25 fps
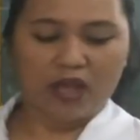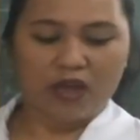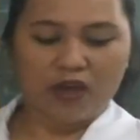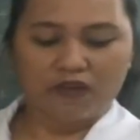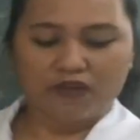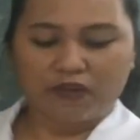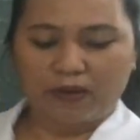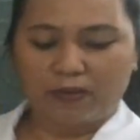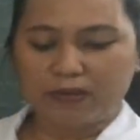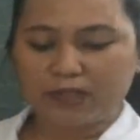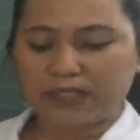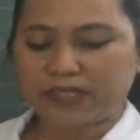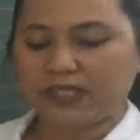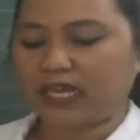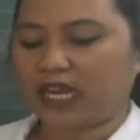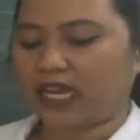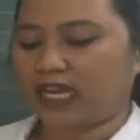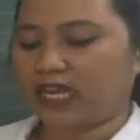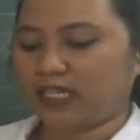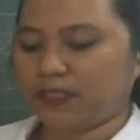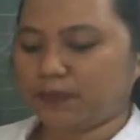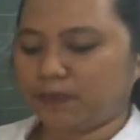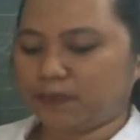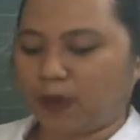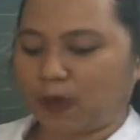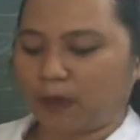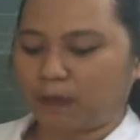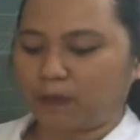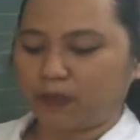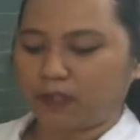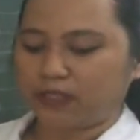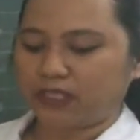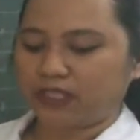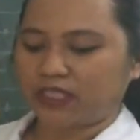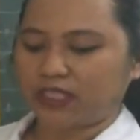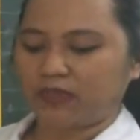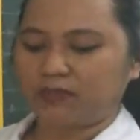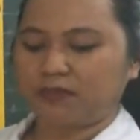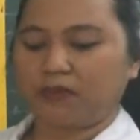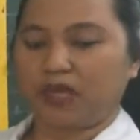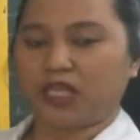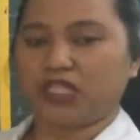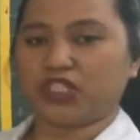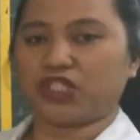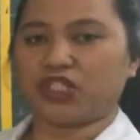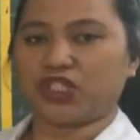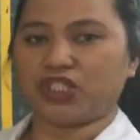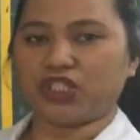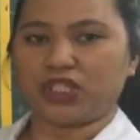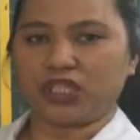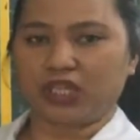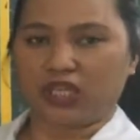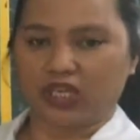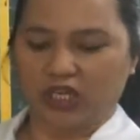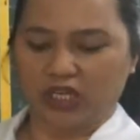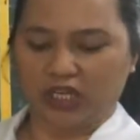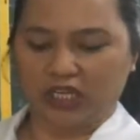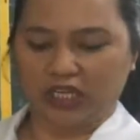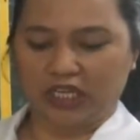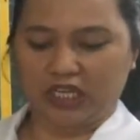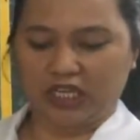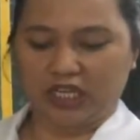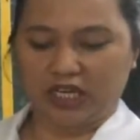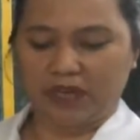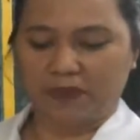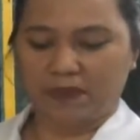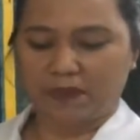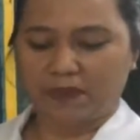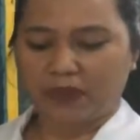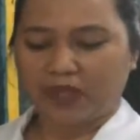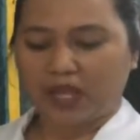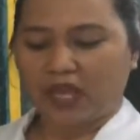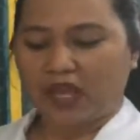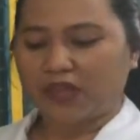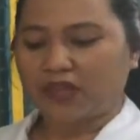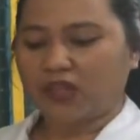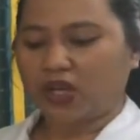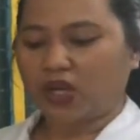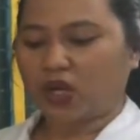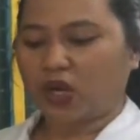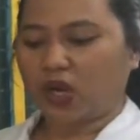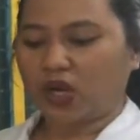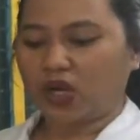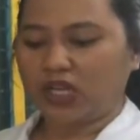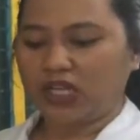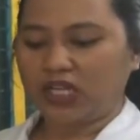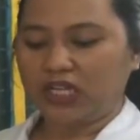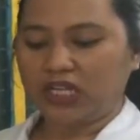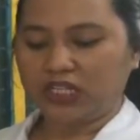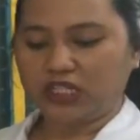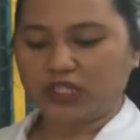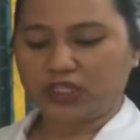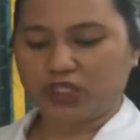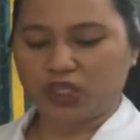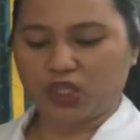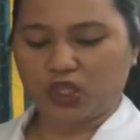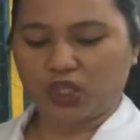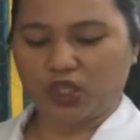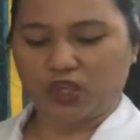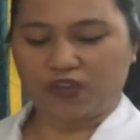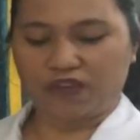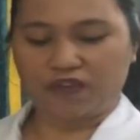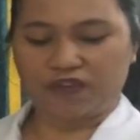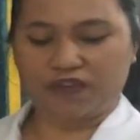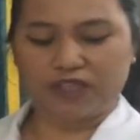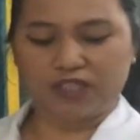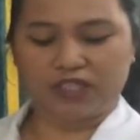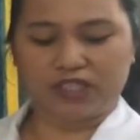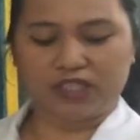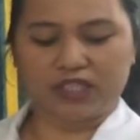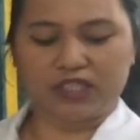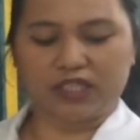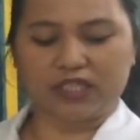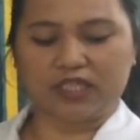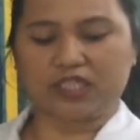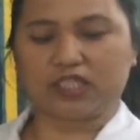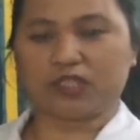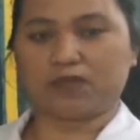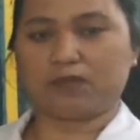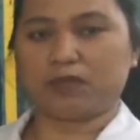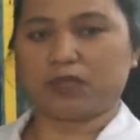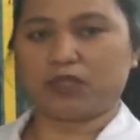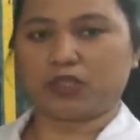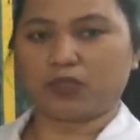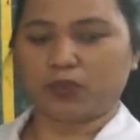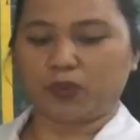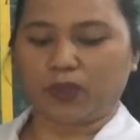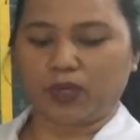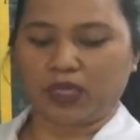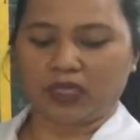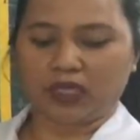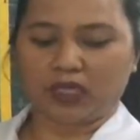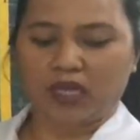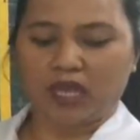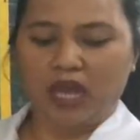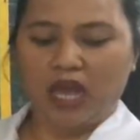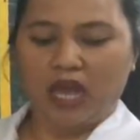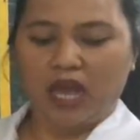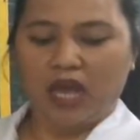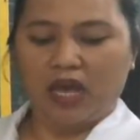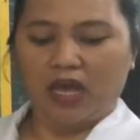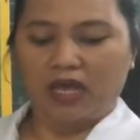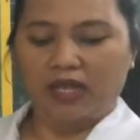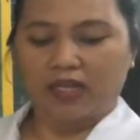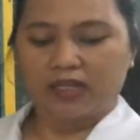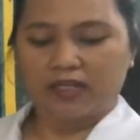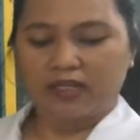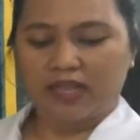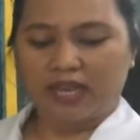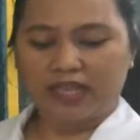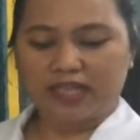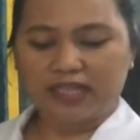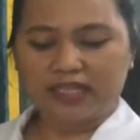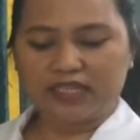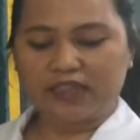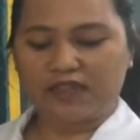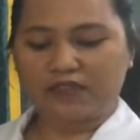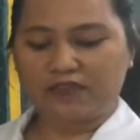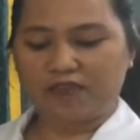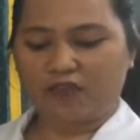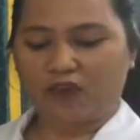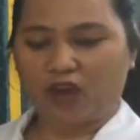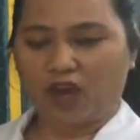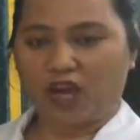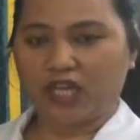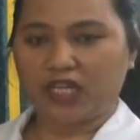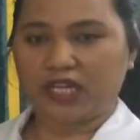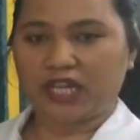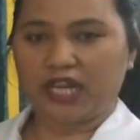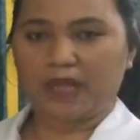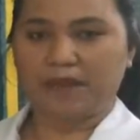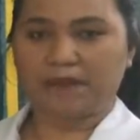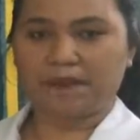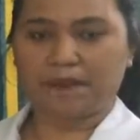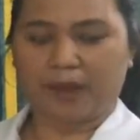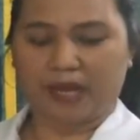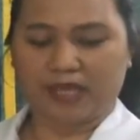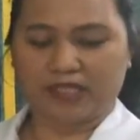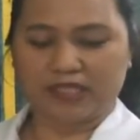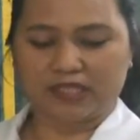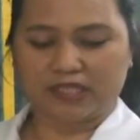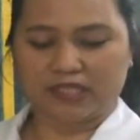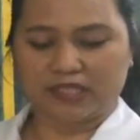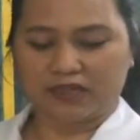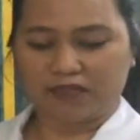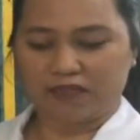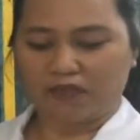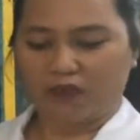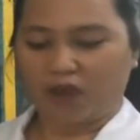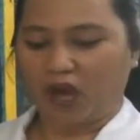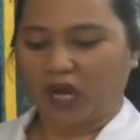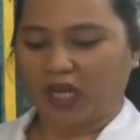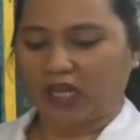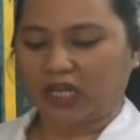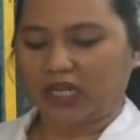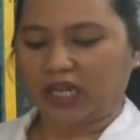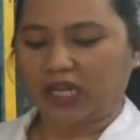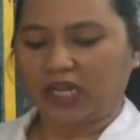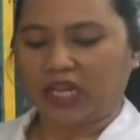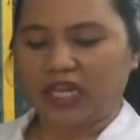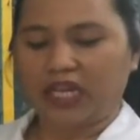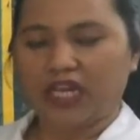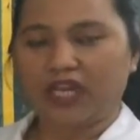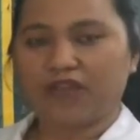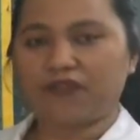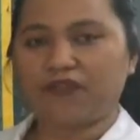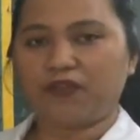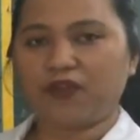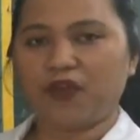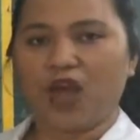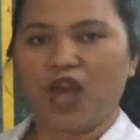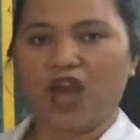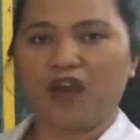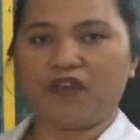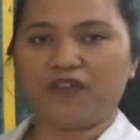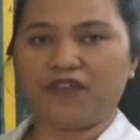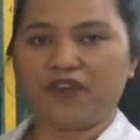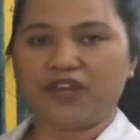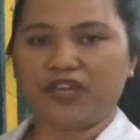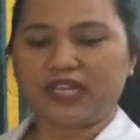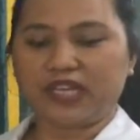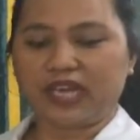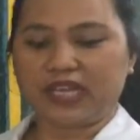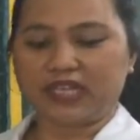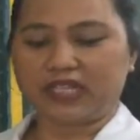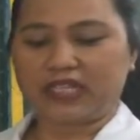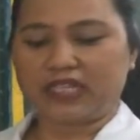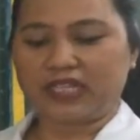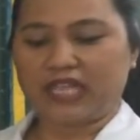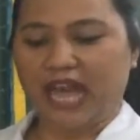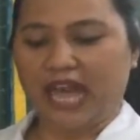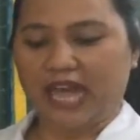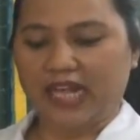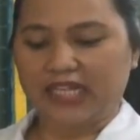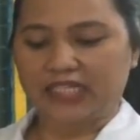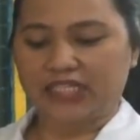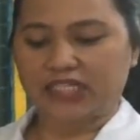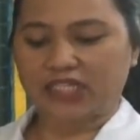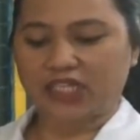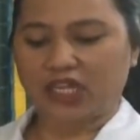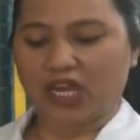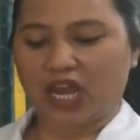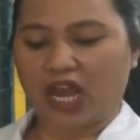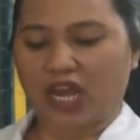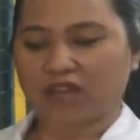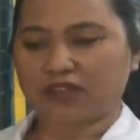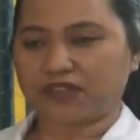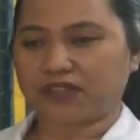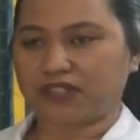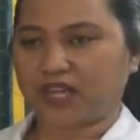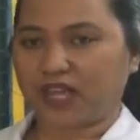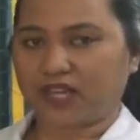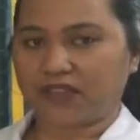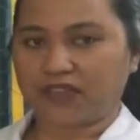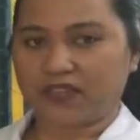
From the second property mentioned earlier, the correlation coefficient is between -1 and +1. If you ever get an answer outside